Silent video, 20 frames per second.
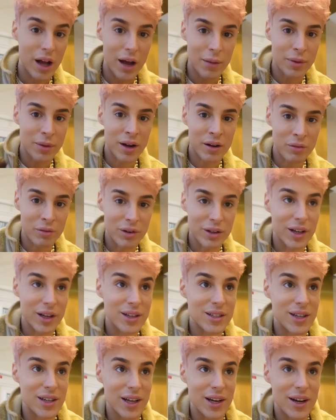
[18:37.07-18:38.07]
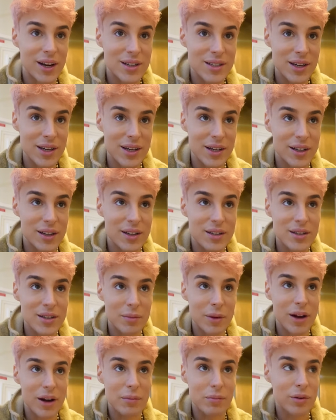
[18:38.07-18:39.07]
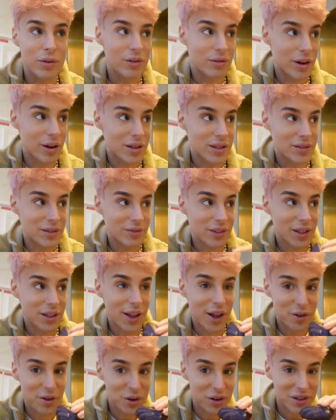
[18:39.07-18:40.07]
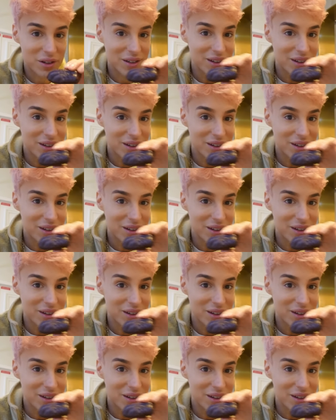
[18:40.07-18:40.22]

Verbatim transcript: I'm getting really excited as I eat these. I'm getting progressively louder.